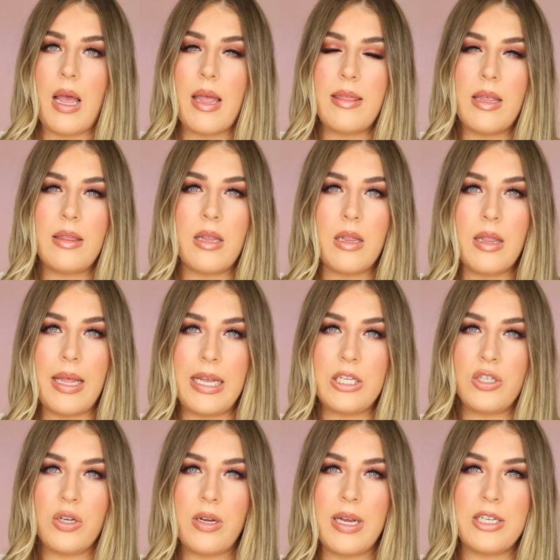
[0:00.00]
And then the
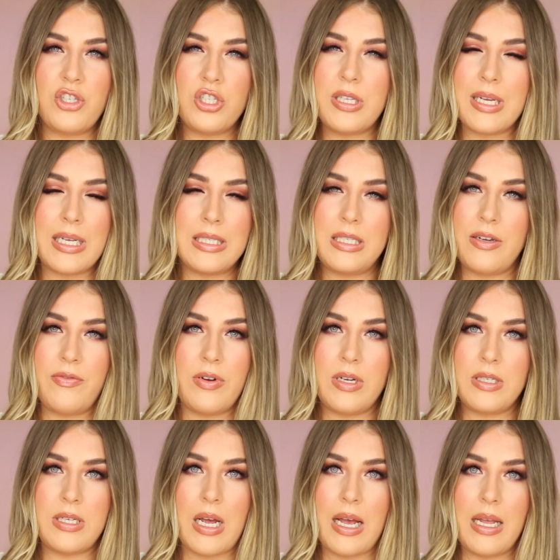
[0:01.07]
laser is just like a
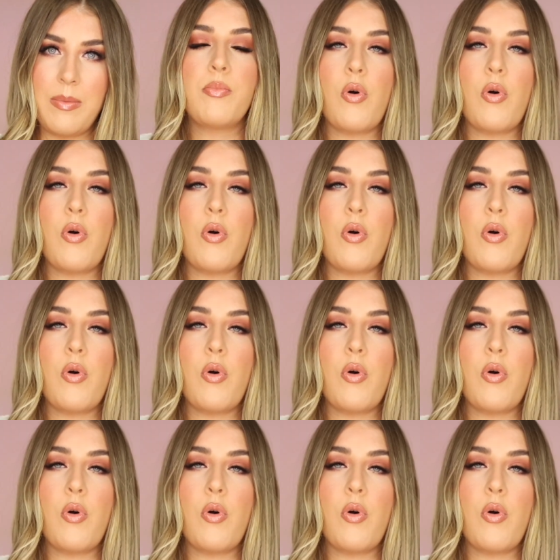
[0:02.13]
different type.